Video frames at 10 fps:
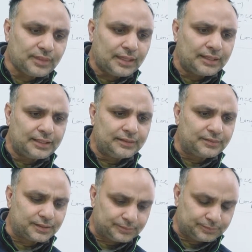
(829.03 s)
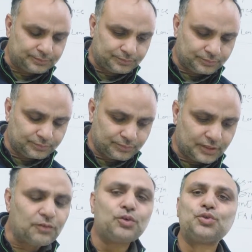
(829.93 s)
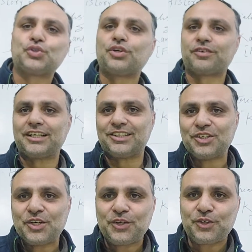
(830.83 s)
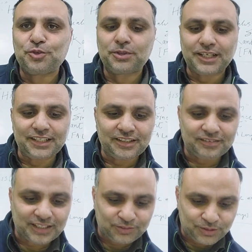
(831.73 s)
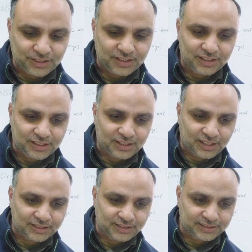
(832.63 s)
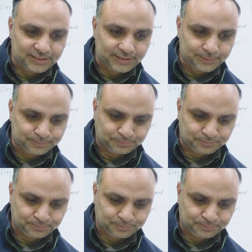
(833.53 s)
endeavor, evolution of any human endeavor, I would rather say.